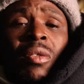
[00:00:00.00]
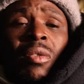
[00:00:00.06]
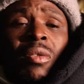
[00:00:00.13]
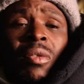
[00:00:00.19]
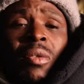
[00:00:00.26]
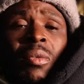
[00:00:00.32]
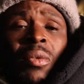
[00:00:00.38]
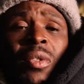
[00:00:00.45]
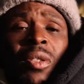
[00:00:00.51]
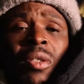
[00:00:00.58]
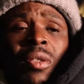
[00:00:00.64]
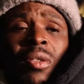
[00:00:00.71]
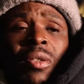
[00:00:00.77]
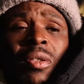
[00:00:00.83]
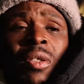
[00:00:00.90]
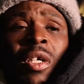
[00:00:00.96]
You know what I'm
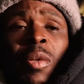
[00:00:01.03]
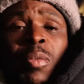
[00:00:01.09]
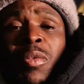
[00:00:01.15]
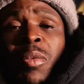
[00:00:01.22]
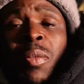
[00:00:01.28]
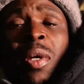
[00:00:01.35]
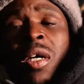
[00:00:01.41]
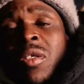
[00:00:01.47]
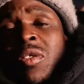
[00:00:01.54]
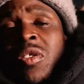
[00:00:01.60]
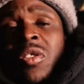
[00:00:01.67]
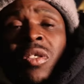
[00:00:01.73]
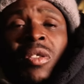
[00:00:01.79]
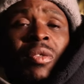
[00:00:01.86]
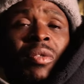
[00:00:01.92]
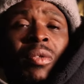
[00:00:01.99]
saying? Help them out and
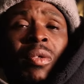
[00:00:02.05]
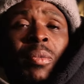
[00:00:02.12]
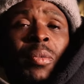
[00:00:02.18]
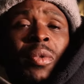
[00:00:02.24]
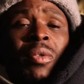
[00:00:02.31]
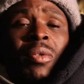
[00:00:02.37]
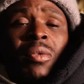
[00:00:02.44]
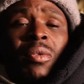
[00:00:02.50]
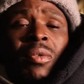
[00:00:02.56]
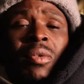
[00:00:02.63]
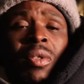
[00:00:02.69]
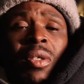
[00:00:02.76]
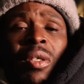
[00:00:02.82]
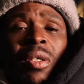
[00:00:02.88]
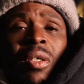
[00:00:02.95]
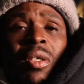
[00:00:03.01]
shit. You know
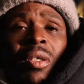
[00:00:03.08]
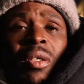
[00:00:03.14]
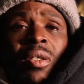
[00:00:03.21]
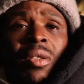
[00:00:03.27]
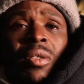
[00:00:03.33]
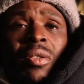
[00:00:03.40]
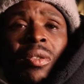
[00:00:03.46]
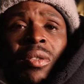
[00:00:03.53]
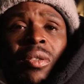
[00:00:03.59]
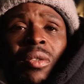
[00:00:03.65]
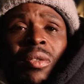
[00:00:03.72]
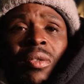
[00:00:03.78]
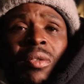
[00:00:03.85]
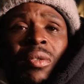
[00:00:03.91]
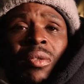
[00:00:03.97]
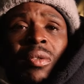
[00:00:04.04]

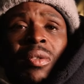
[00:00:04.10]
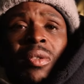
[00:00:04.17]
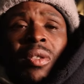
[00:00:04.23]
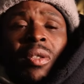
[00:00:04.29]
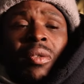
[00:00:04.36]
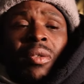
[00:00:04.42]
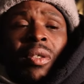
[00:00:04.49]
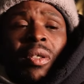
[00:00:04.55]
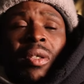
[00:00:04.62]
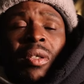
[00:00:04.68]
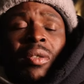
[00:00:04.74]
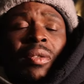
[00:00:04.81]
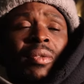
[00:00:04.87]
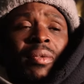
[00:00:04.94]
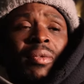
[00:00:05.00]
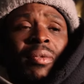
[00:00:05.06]
what I mean? So
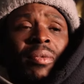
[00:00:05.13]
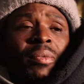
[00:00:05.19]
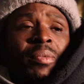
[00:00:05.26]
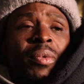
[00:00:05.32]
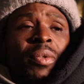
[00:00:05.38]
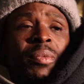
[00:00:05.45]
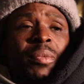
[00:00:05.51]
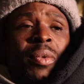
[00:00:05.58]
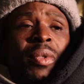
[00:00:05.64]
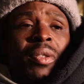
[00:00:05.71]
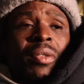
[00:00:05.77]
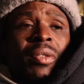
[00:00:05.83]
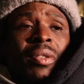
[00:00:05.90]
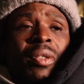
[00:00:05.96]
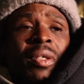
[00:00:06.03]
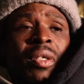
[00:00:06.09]
yeah, pretty
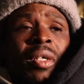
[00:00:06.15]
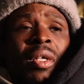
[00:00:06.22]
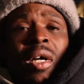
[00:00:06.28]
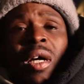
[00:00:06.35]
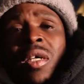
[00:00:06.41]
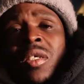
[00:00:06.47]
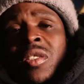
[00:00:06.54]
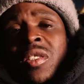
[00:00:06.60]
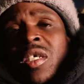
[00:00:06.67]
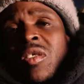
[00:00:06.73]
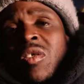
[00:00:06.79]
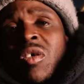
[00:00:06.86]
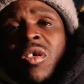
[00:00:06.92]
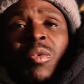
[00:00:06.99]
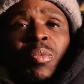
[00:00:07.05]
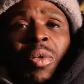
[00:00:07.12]
much. I ain't say
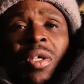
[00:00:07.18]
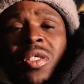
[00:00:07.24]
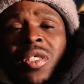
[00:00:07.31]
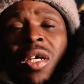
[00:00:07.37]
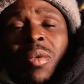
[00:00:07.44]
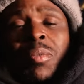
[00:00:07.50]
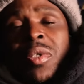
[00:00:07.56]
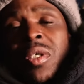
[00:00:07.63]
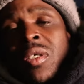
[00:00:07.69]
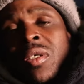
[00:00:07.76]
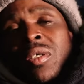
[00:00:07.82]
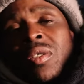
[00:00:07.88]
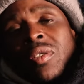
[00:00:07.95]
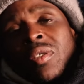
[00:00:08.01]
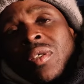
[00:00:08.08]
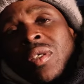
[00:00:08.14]
the only place I've been.